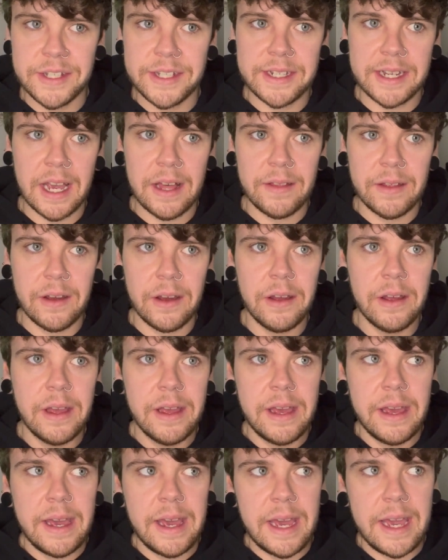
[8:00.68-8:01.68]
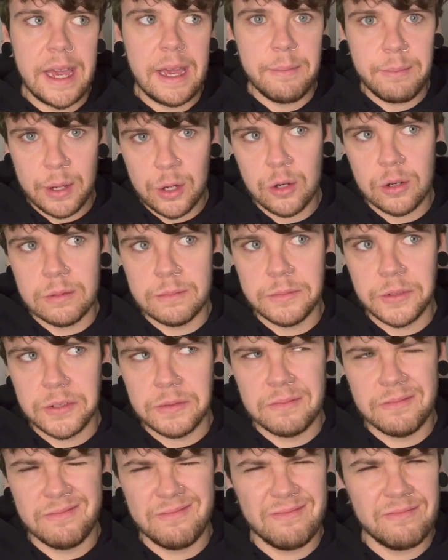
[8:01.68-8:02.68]
together, it becomes
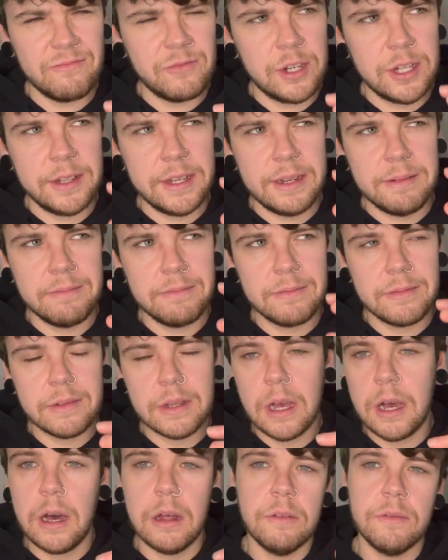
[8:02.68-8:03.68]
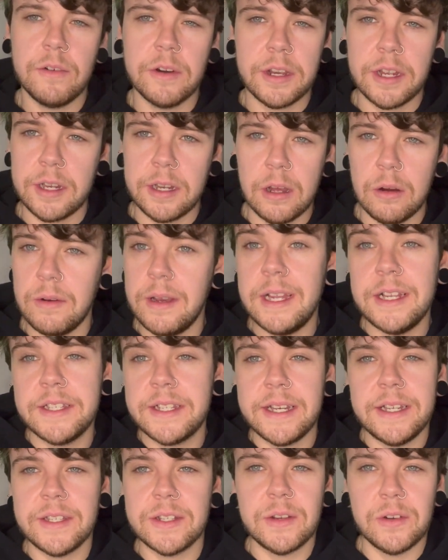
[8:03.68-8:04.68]
really, I don't fucking know. It
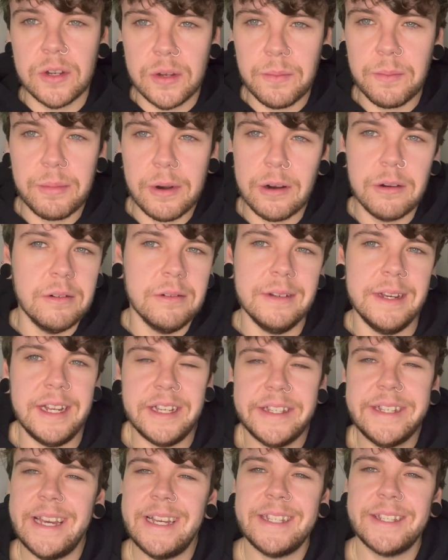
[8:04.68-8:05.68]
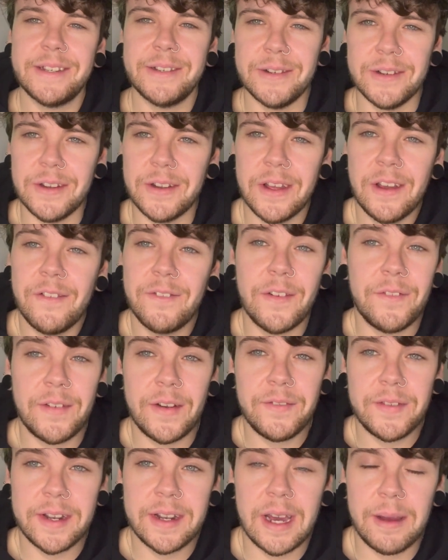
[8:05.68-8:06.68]
tastes good, bro. It tastes good. For
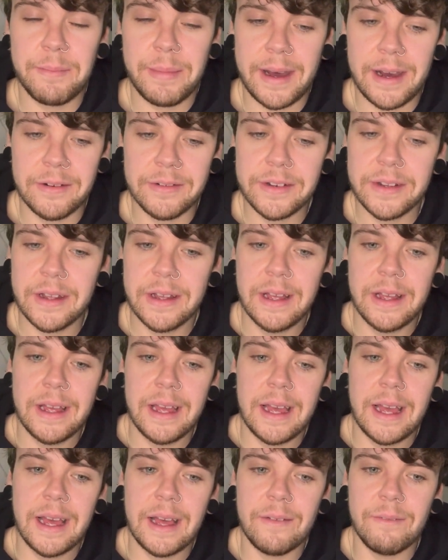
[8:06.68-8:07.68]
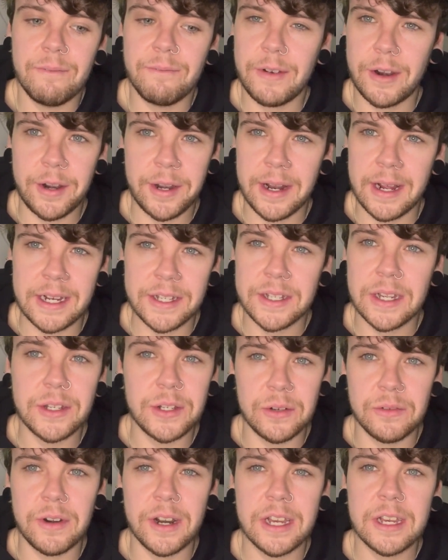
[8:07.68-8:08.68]
£59, very nice. I
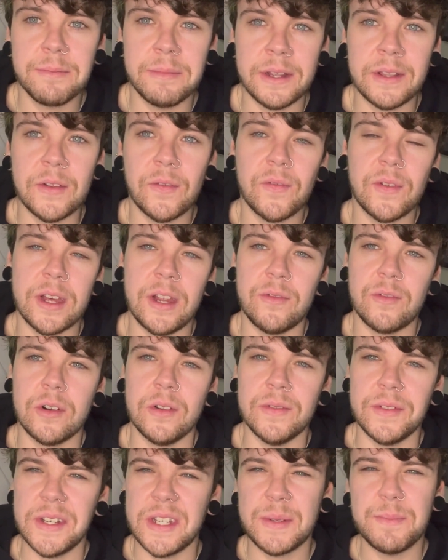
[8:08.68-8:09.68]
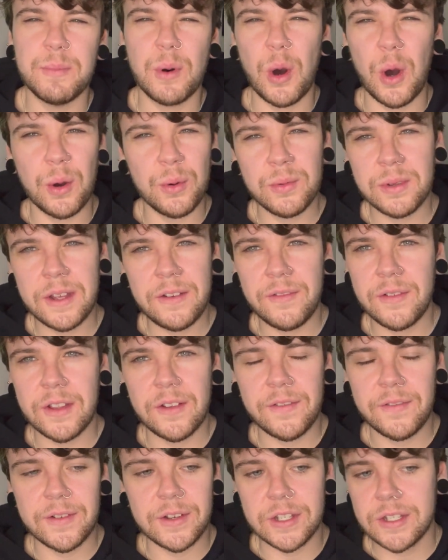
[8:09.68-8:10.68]
do recommend the flavour on this, but only for the
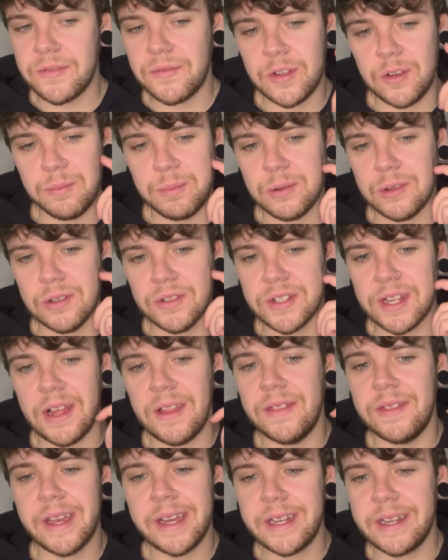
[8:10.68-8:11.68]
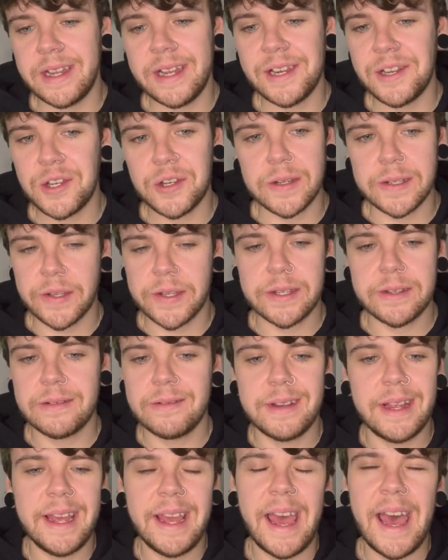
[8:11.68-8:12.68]
first few pulls, and then it
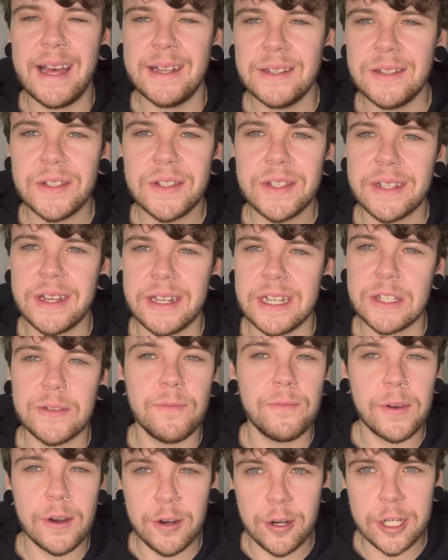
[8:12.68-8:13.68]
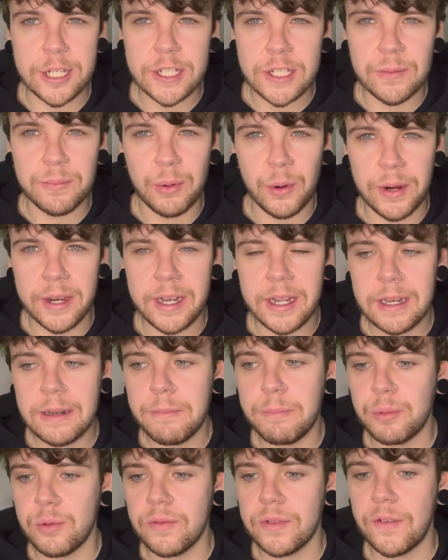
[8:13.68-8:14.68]
ends and it's very disappointing.
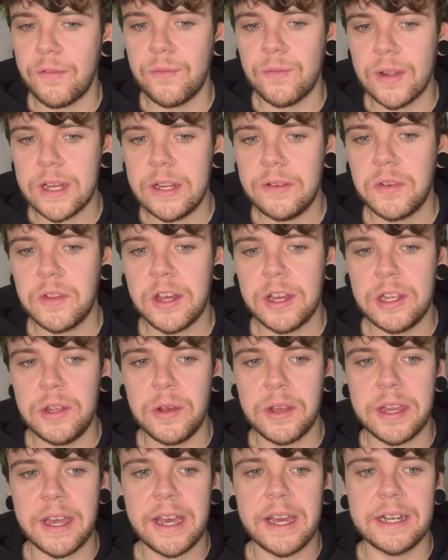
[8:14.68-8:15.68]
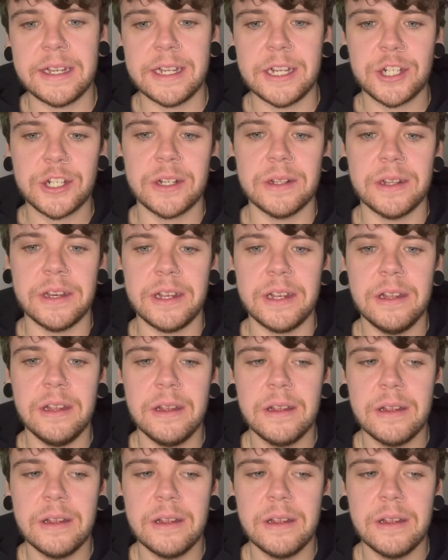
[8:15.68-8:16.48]
But the flavour that you get initially,